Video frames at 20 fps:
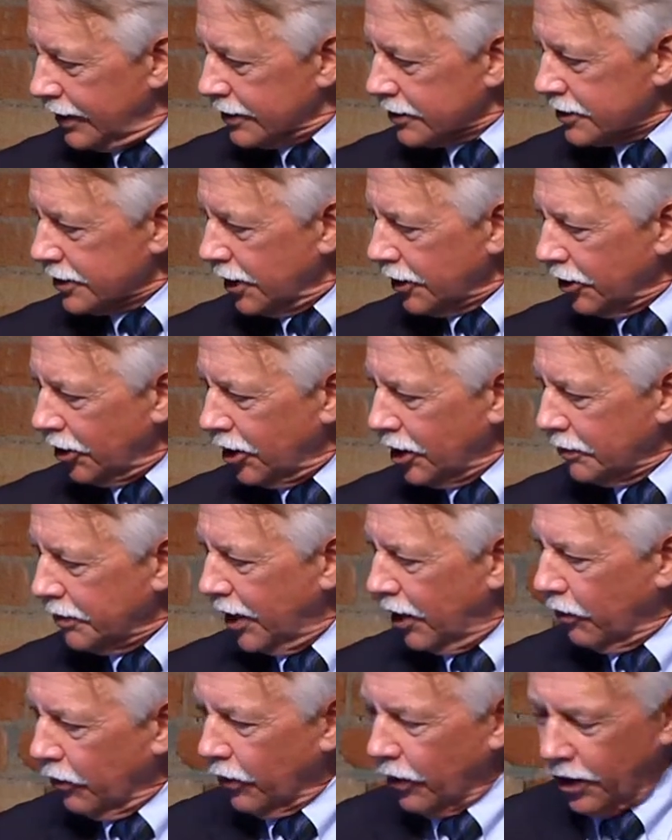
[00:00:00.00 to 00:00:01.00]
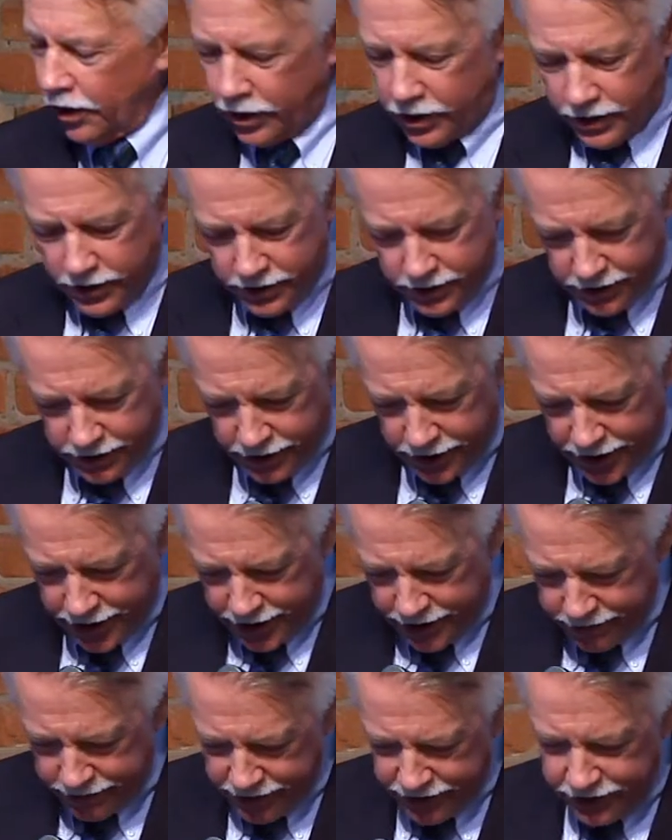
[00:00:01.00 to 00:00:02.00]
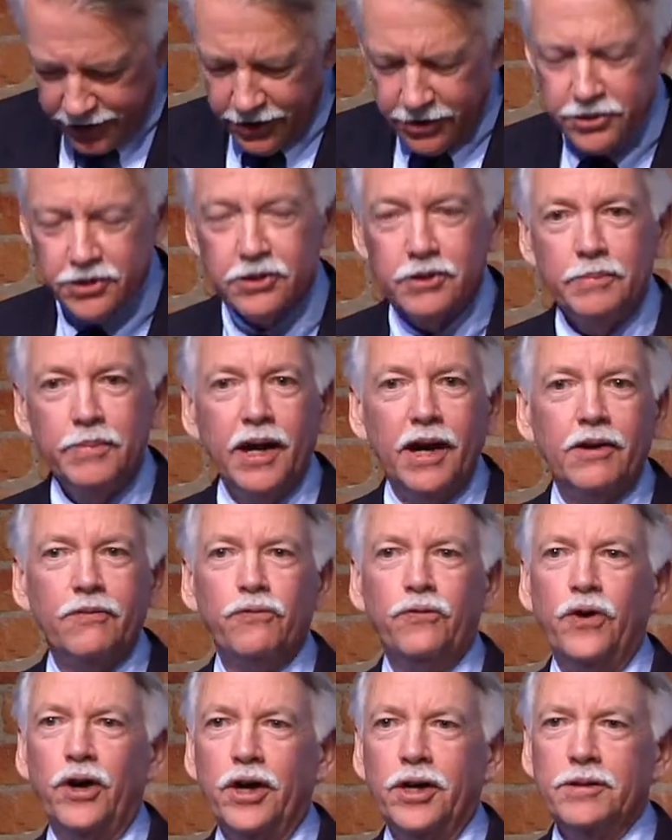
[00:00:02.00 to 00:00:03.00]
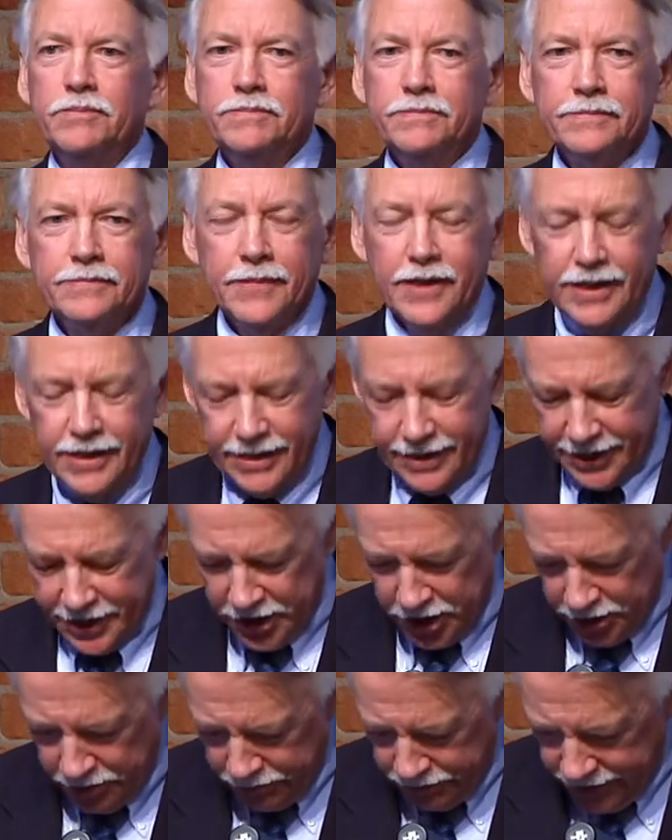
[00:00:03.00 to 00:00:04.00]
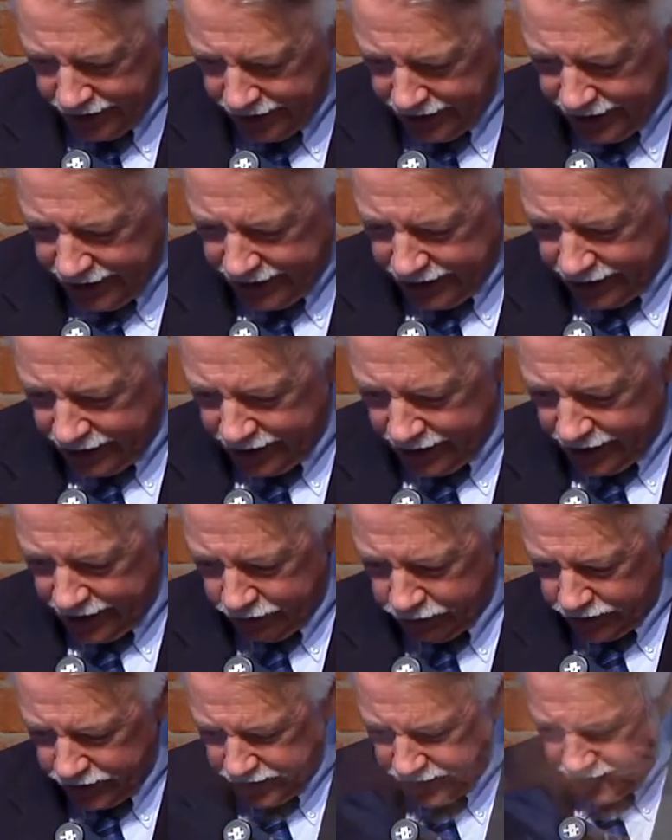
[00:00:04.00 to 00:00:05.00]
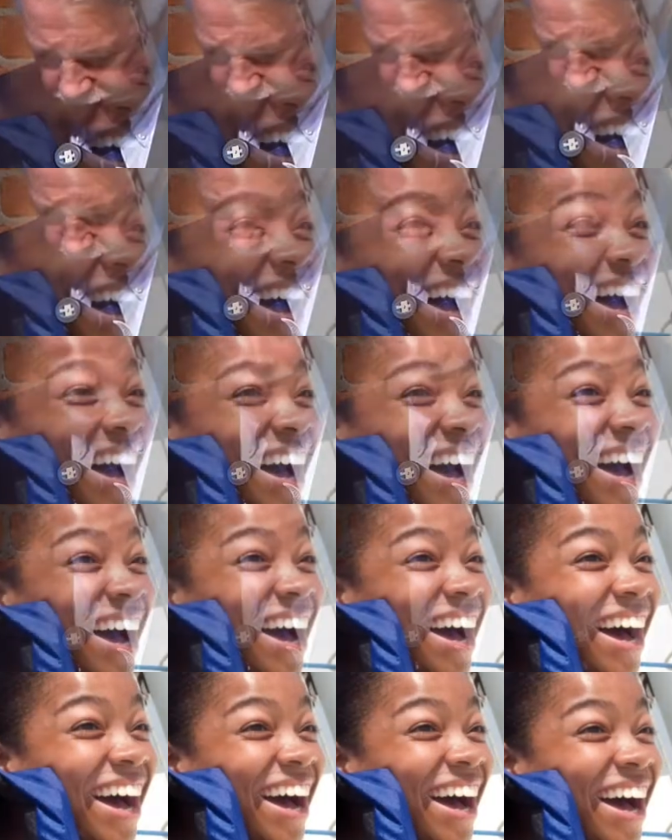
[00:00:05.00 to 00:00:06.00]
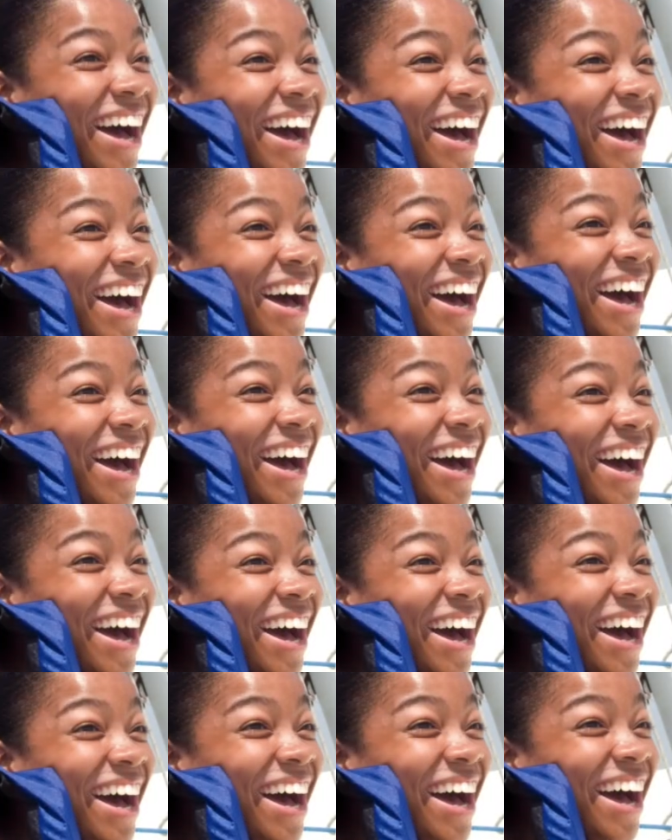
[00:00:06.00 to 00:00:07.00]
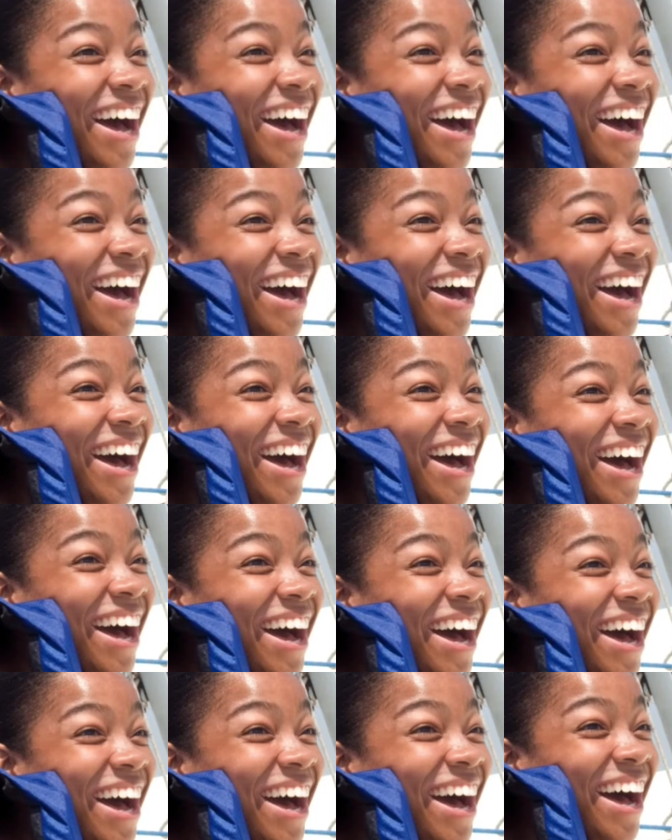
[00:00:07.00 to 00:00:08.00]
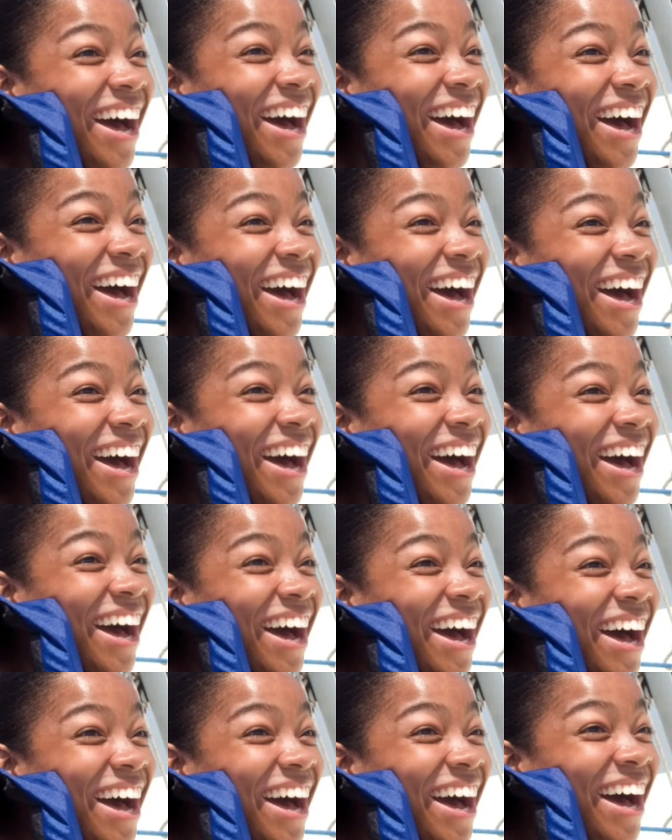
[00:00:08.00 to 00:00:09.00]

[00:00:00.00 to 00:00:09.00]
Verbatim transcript: It's not all about work, um, it's also about fun. Um, and I would say, as I said at the beginning, the Declaration of Independence said we have the